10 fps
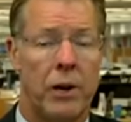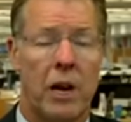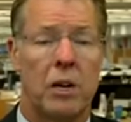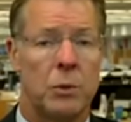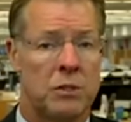
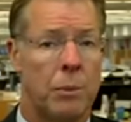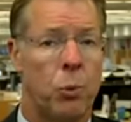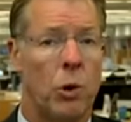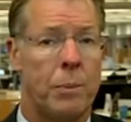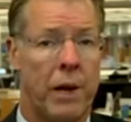Not only was the
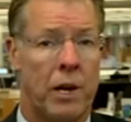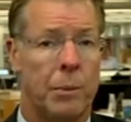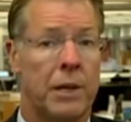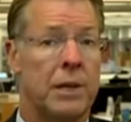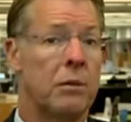report better,
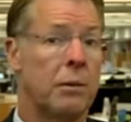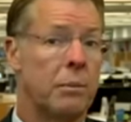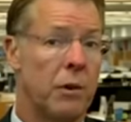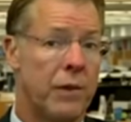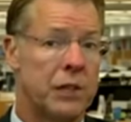but the
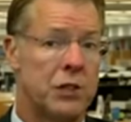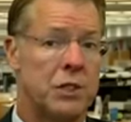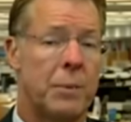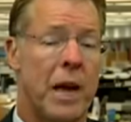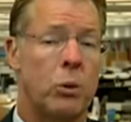revisions,
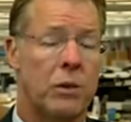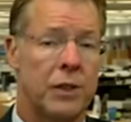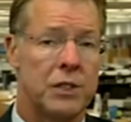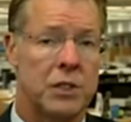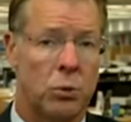the backward
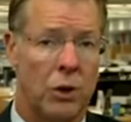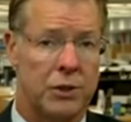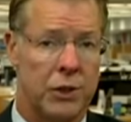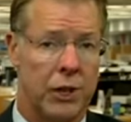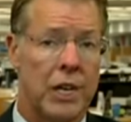revisions were
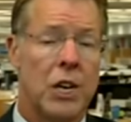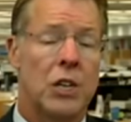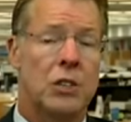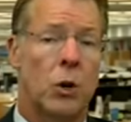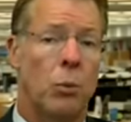also good.
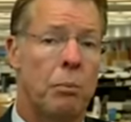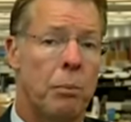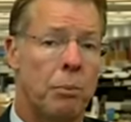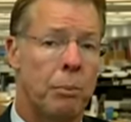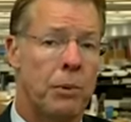So
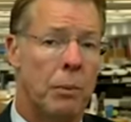the